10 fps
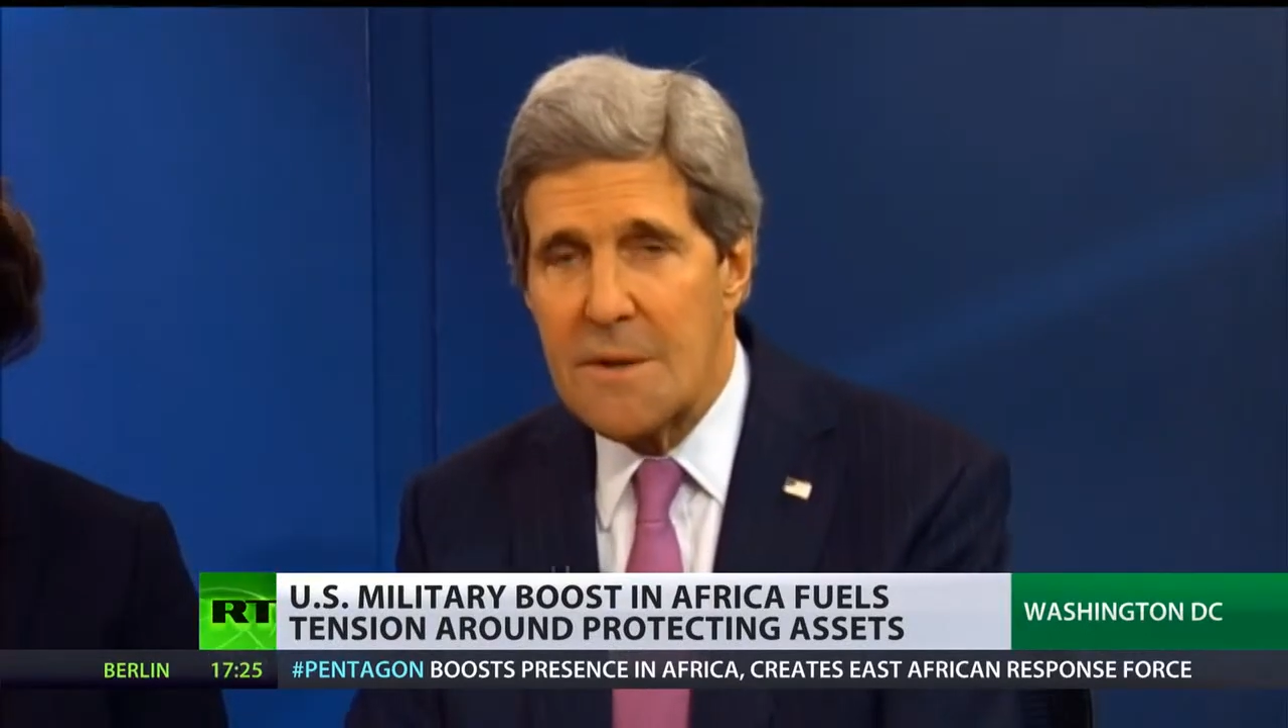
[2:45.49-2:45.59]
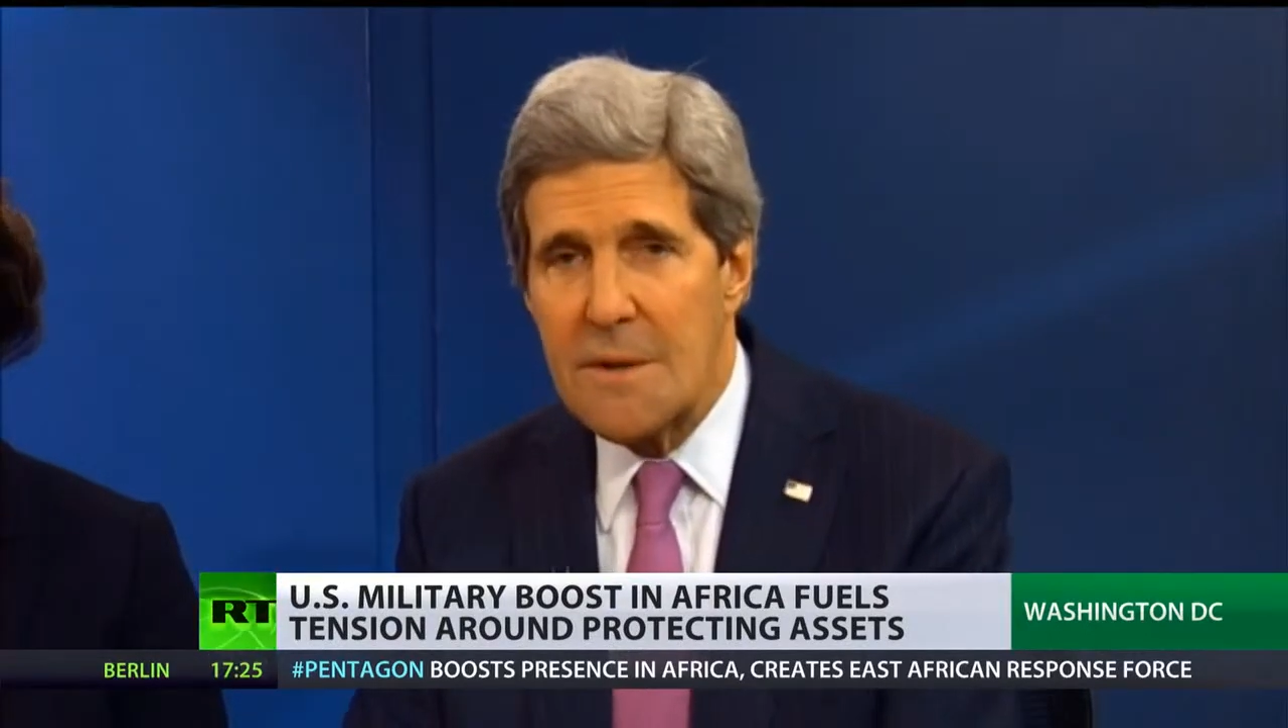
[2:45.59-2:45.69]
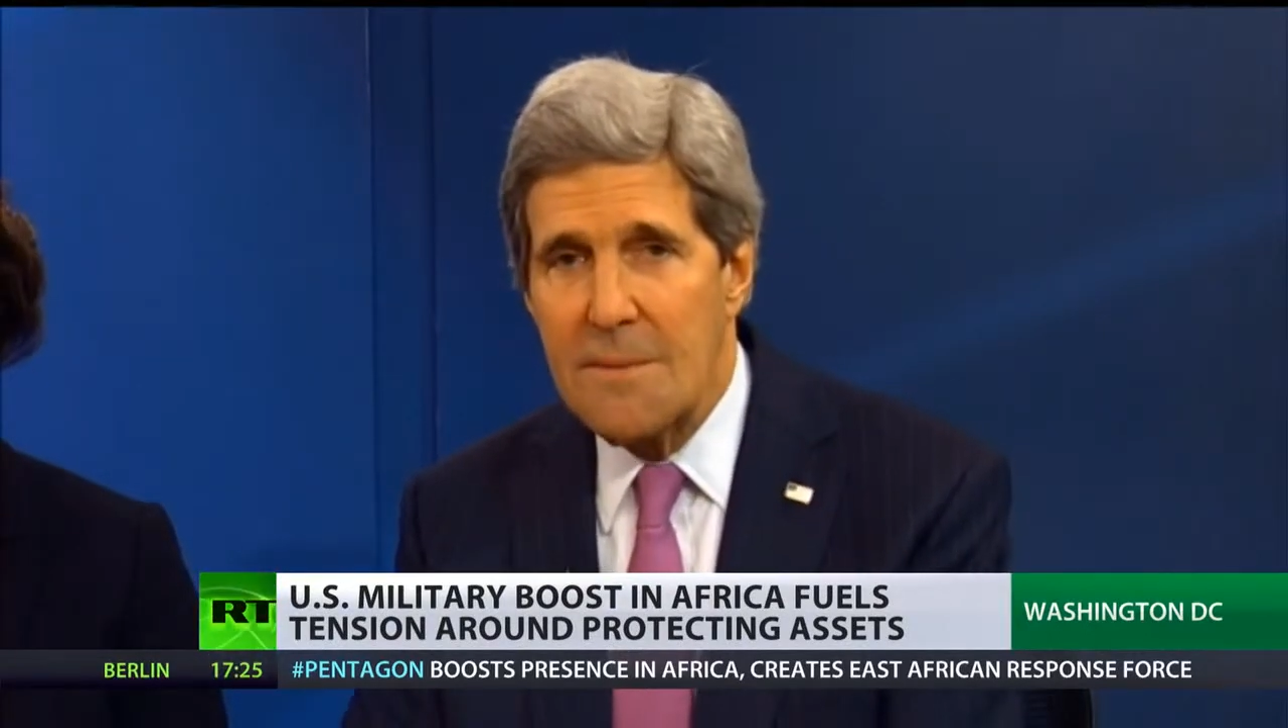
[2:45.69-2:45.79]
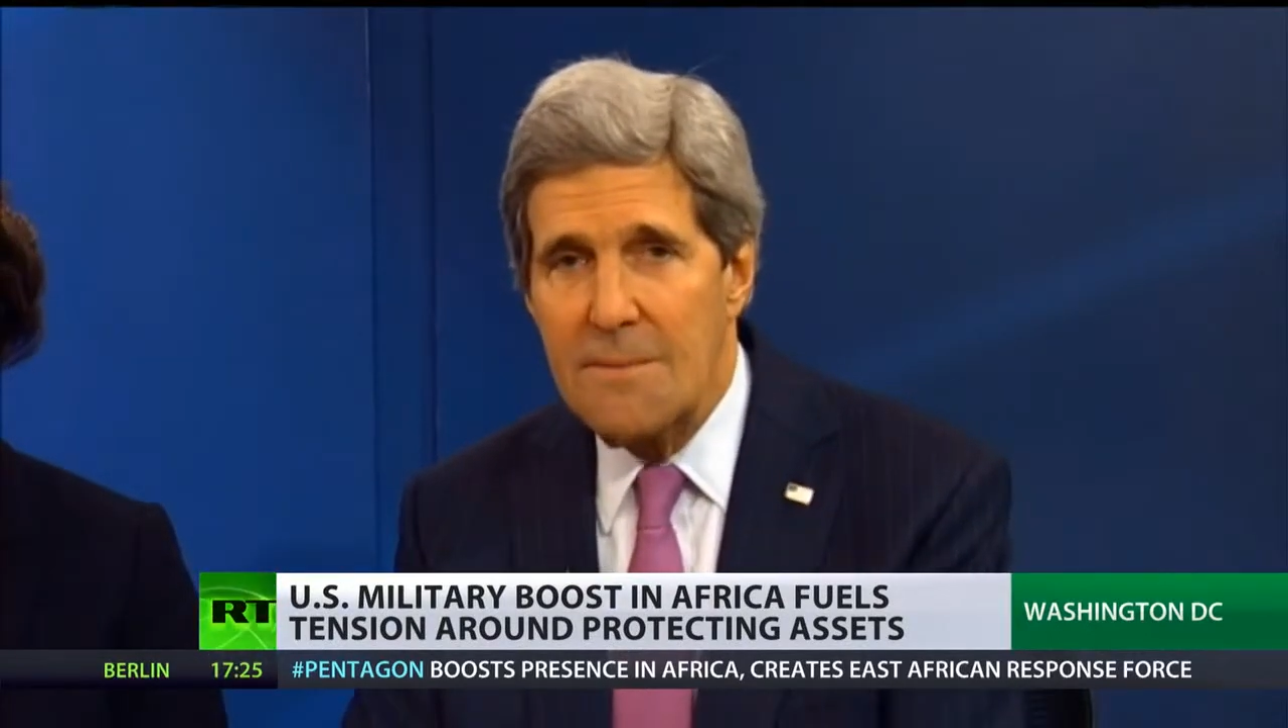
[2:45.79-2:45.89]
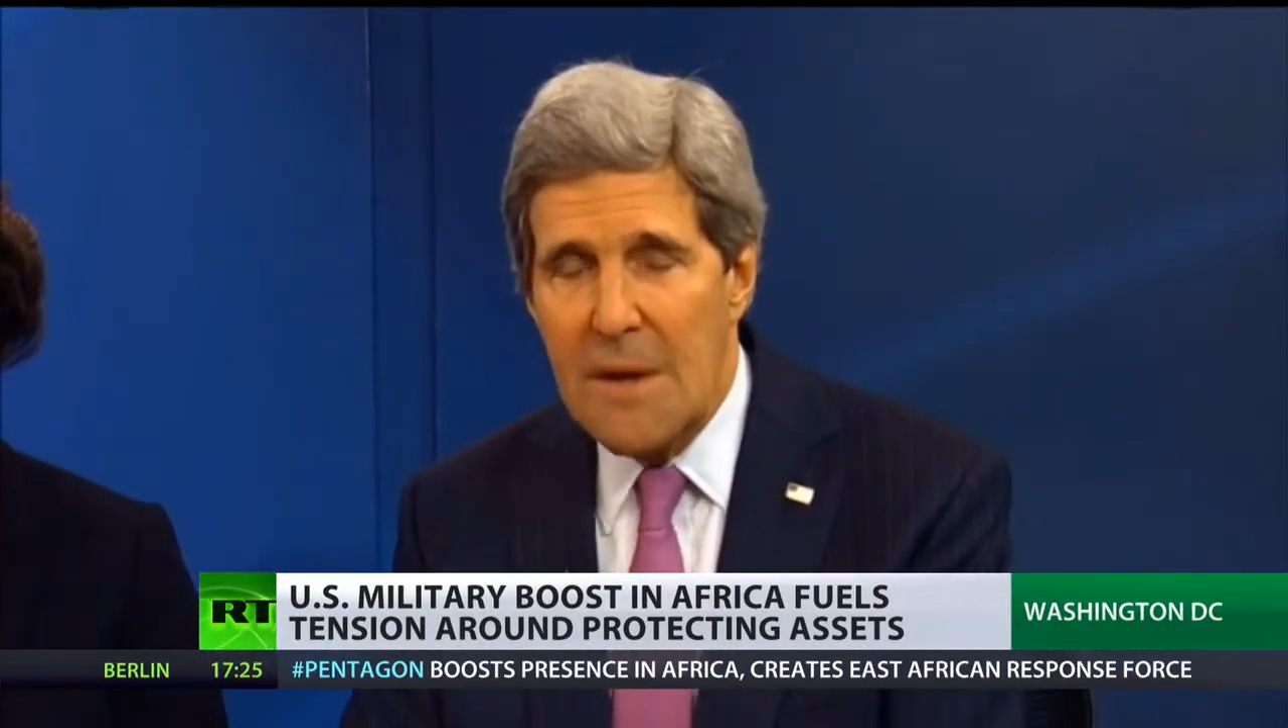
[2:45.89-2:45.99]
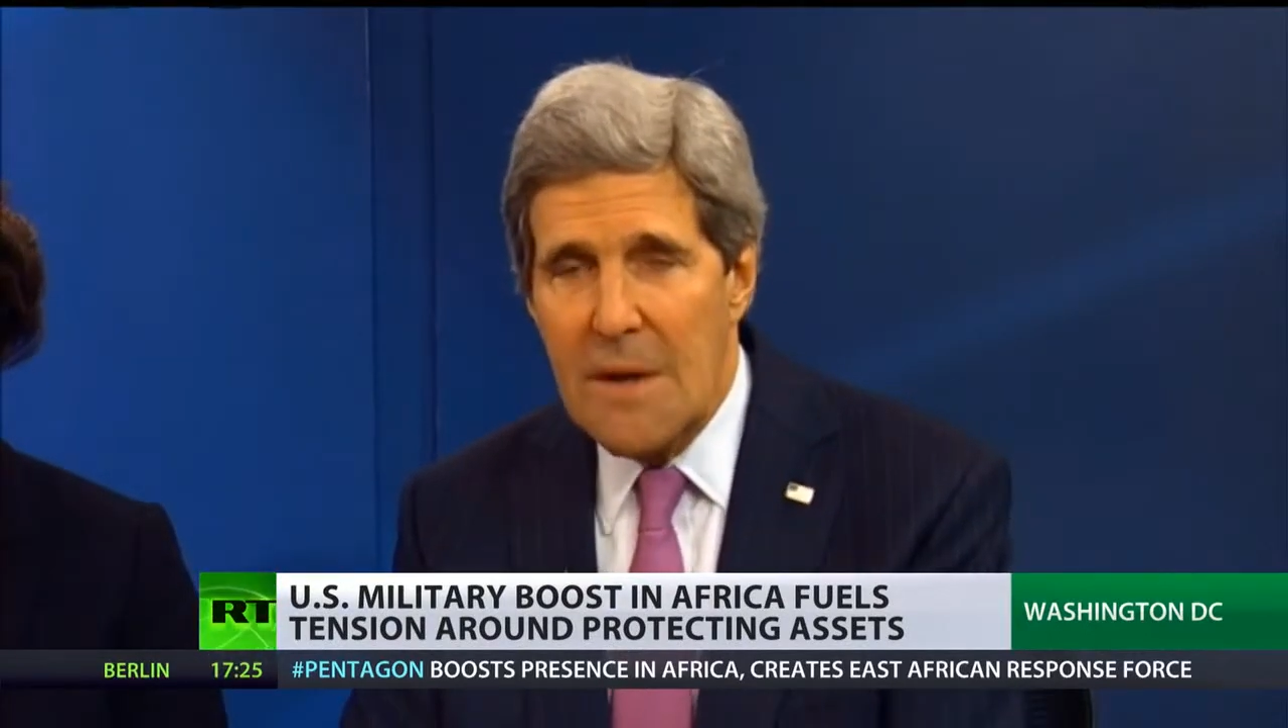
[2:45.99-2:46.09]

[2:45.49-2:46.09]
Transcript: uh,